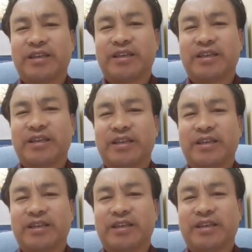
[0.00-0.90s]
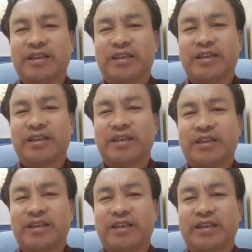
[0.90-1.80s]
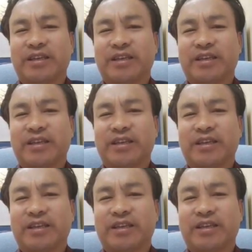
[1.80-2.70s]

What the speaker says: Nobody speaks.